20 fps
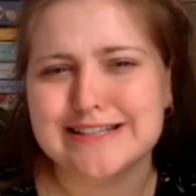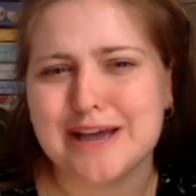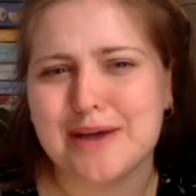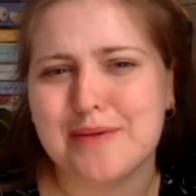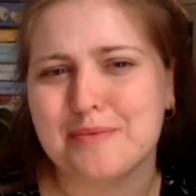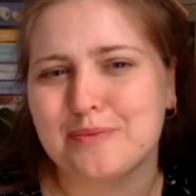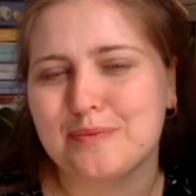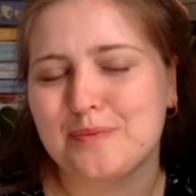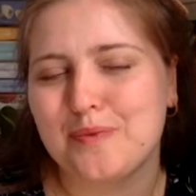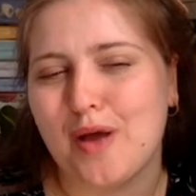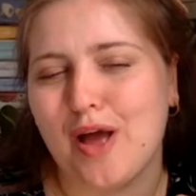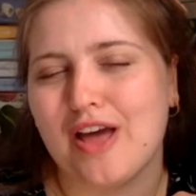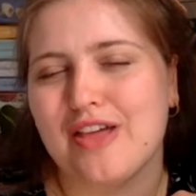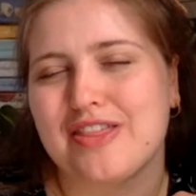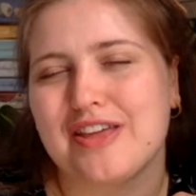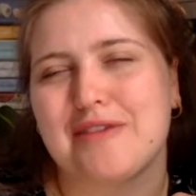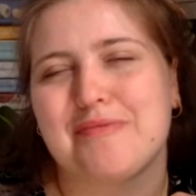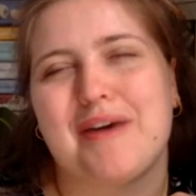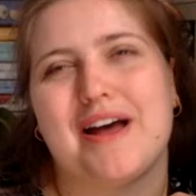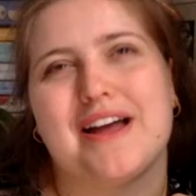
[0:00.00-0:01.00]
I
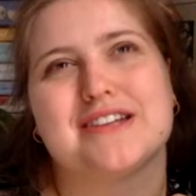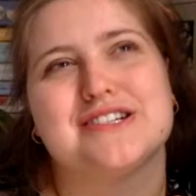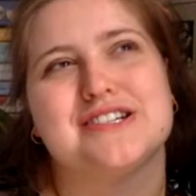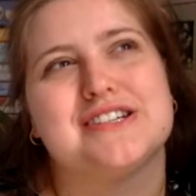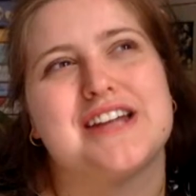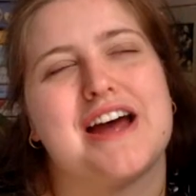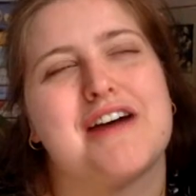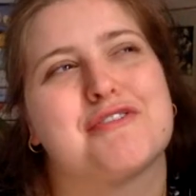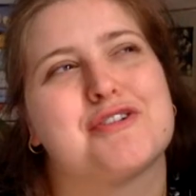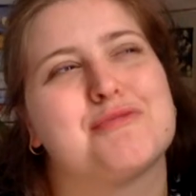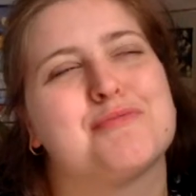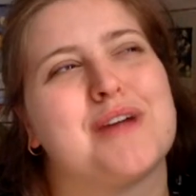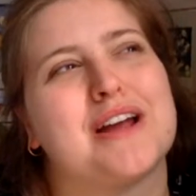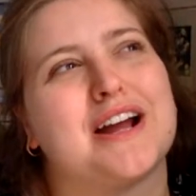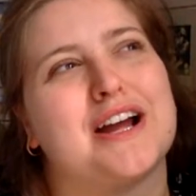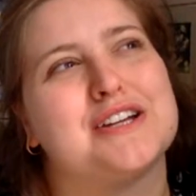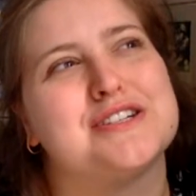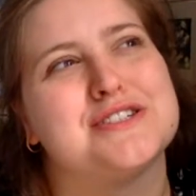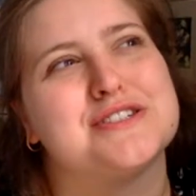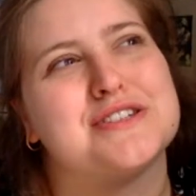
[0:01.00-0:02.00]
think back to now, and I'm like,
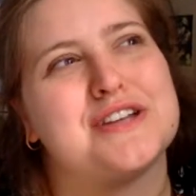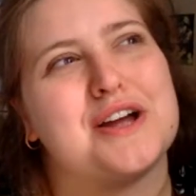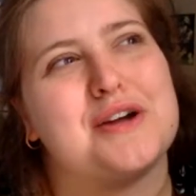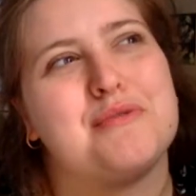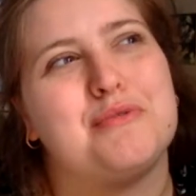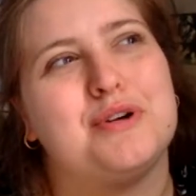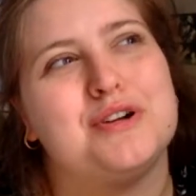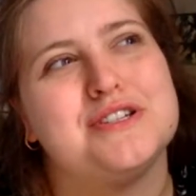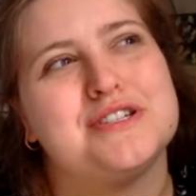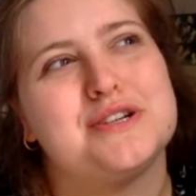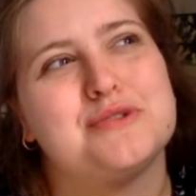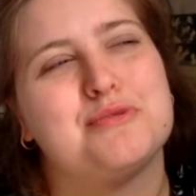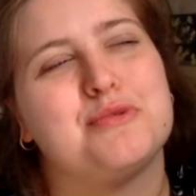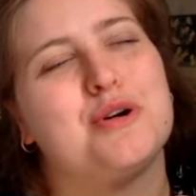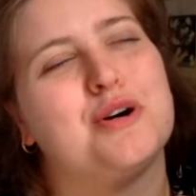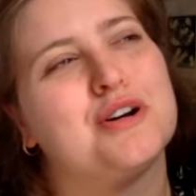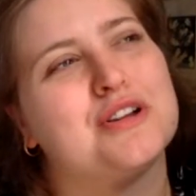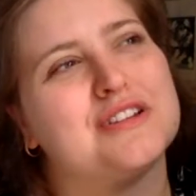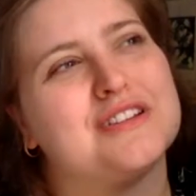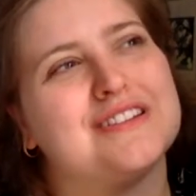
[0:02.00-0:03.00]
I wonder
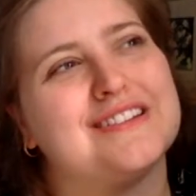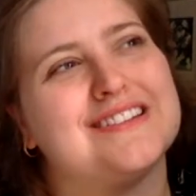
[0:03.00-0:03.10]
what